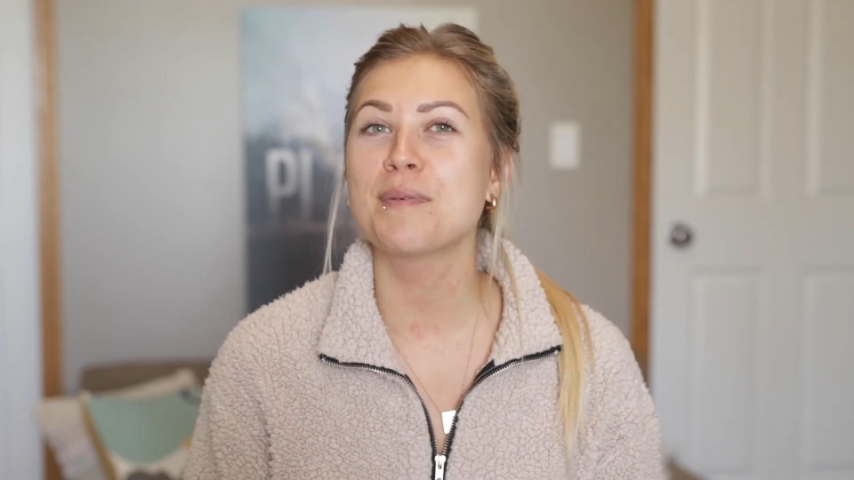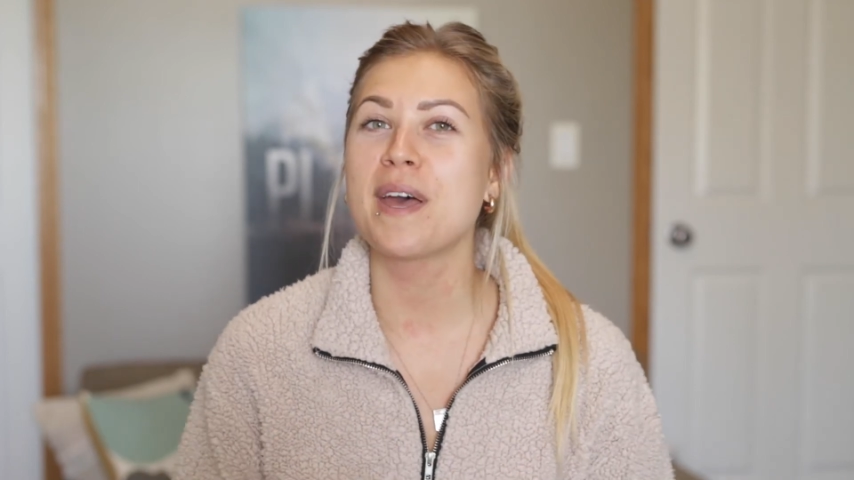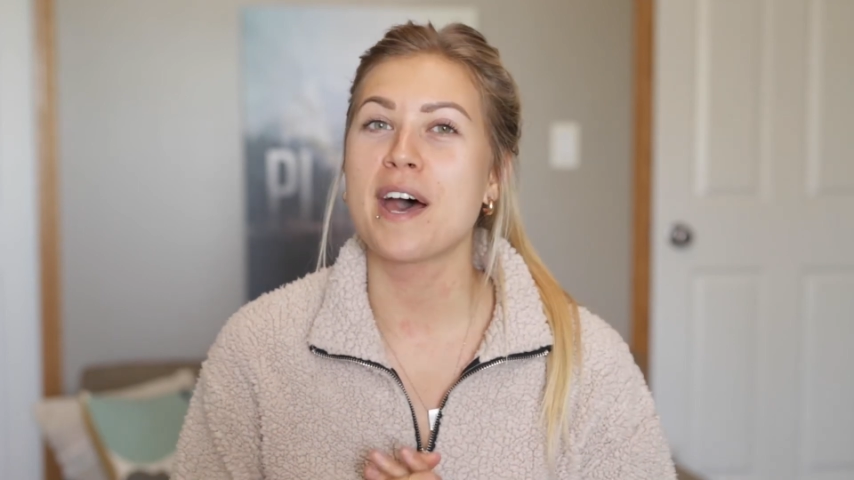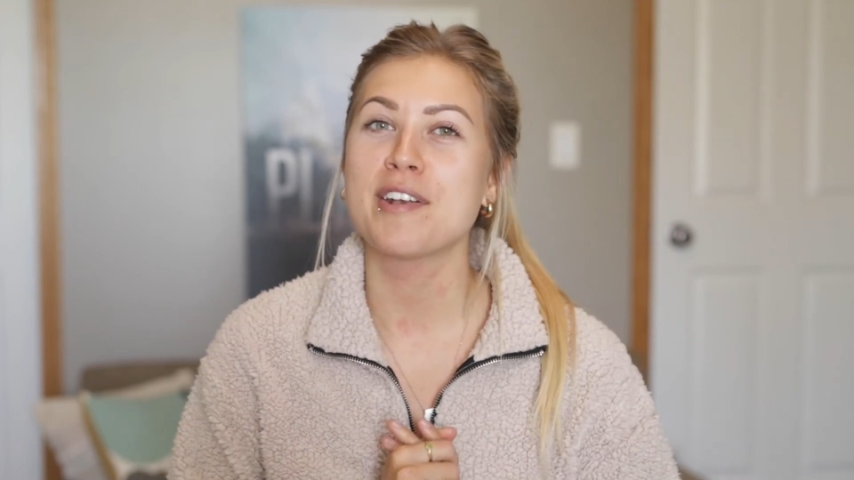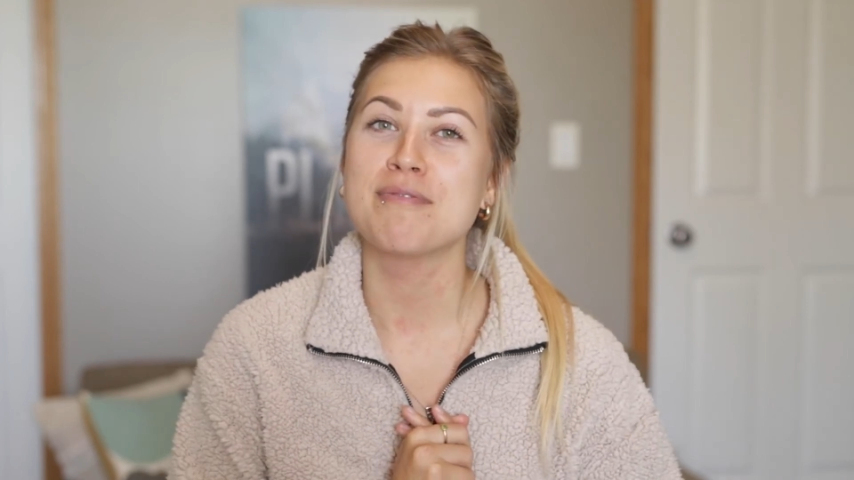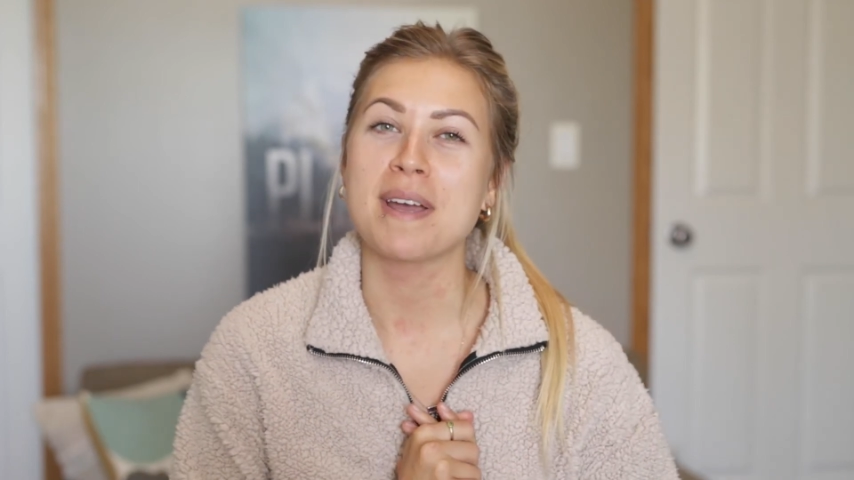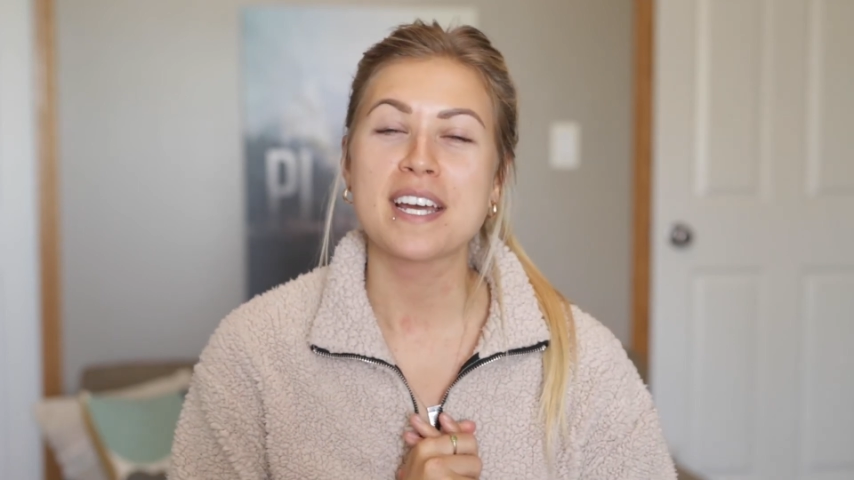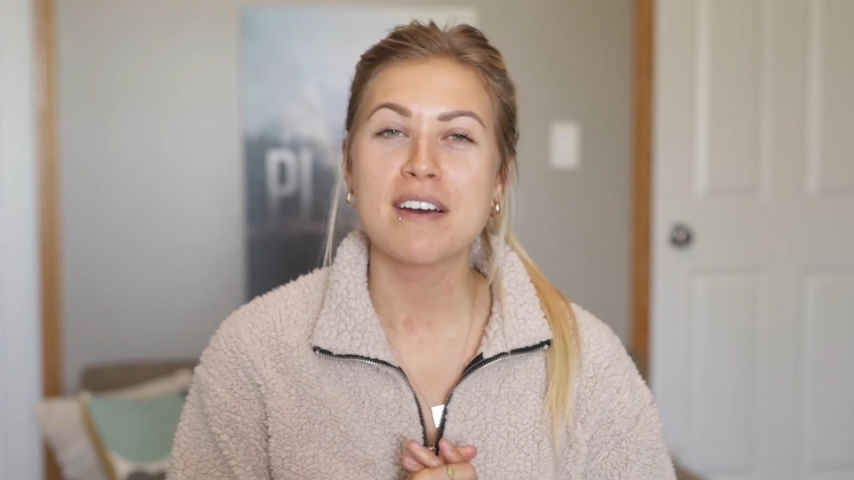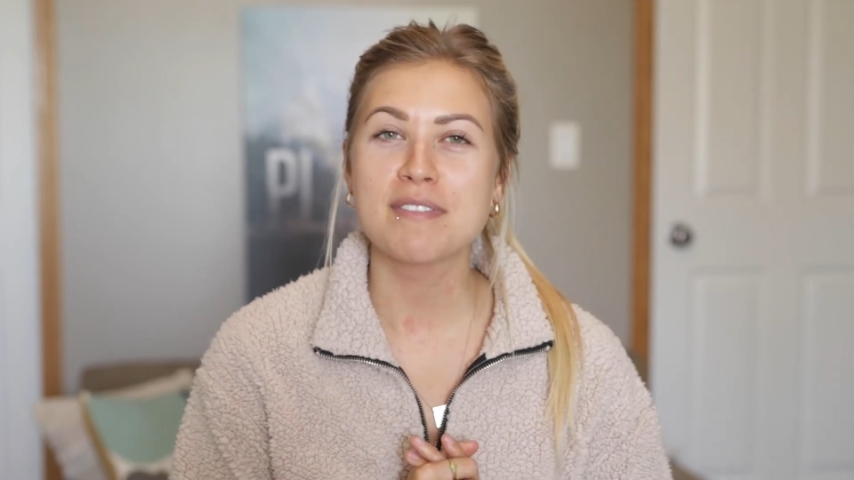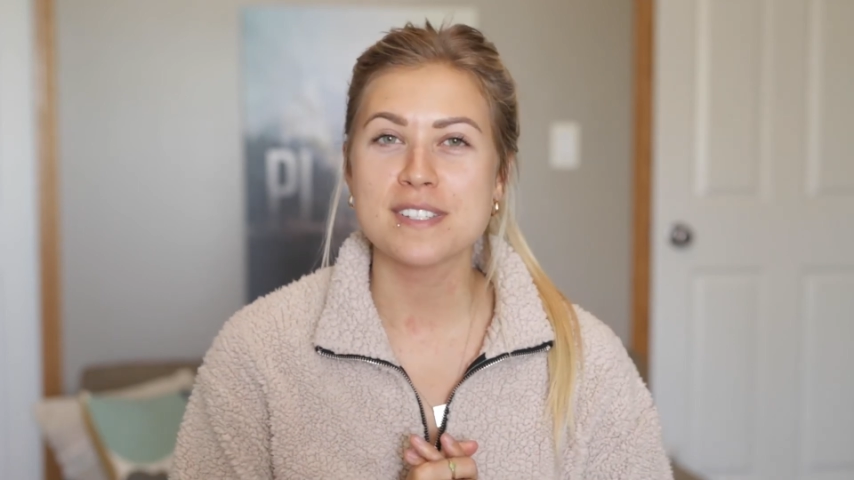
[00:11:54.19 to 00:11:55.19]
bit out of my
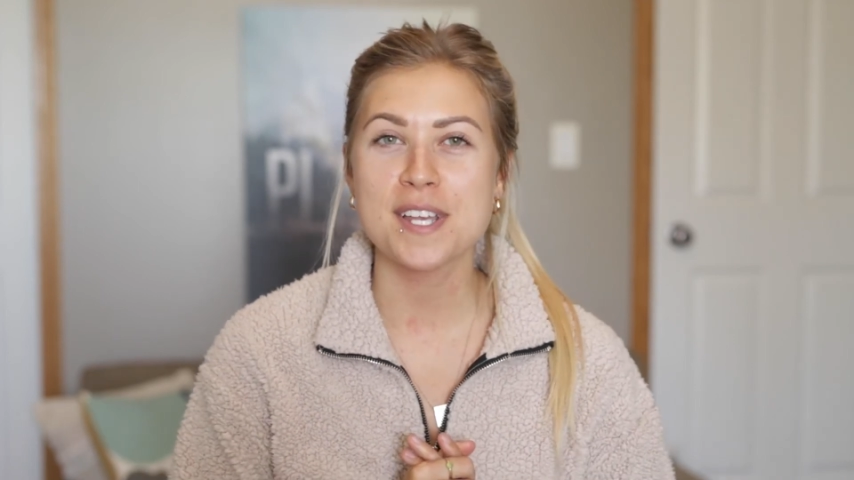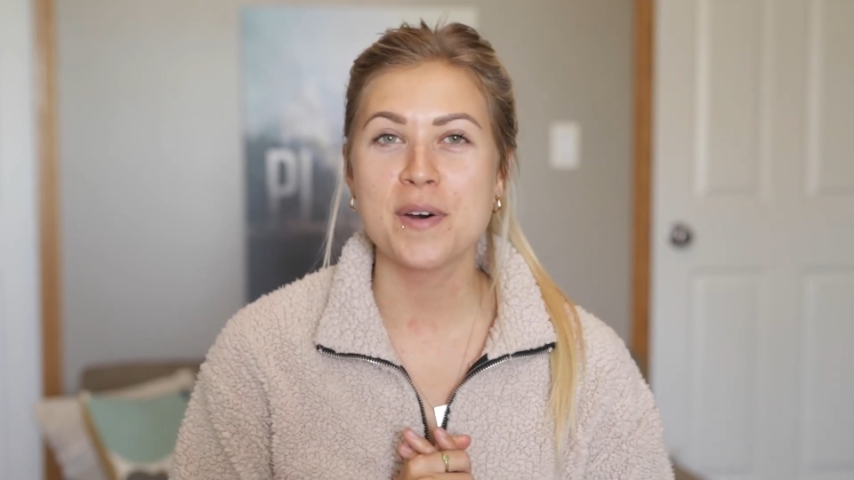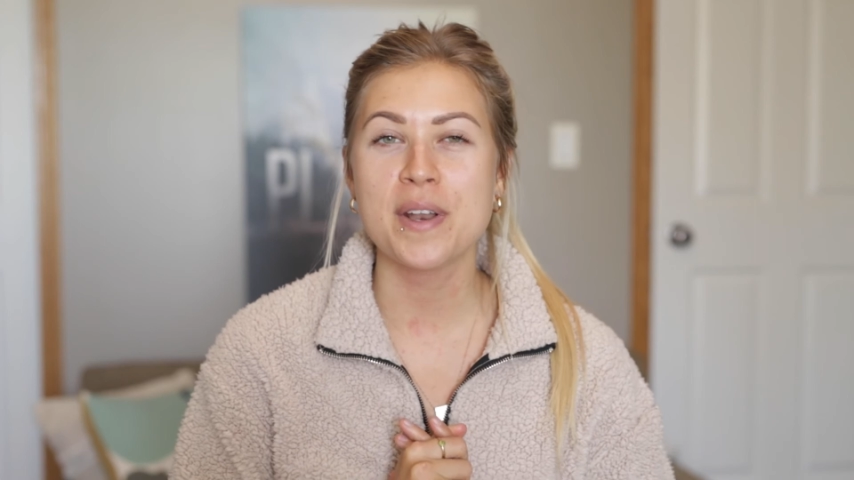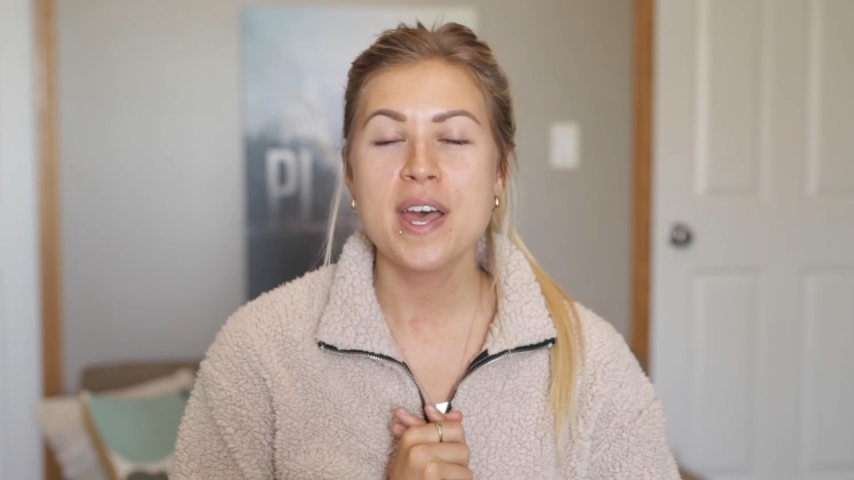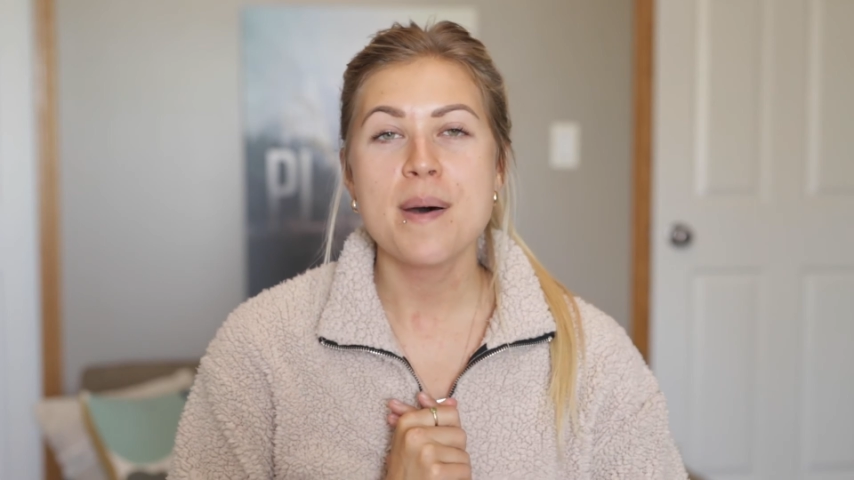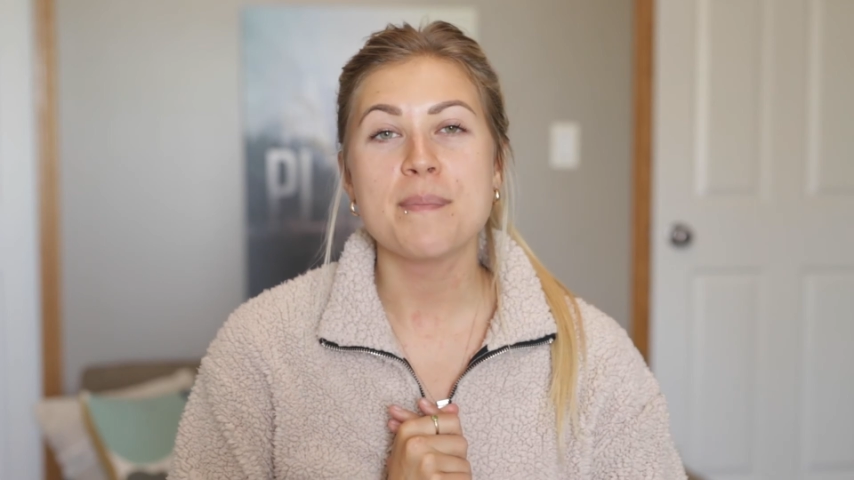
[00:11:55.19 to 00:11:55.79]
comfort zone,